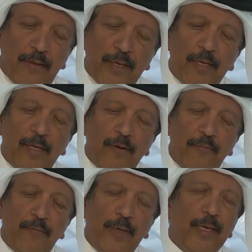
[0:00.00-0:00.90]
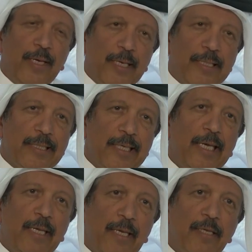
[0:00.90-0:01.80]
Then if we
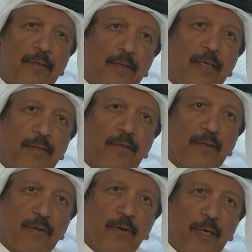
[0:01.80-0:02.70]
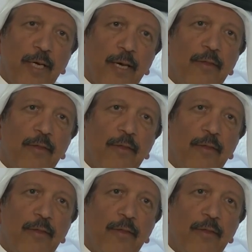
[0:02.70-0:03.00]
see these things is okay,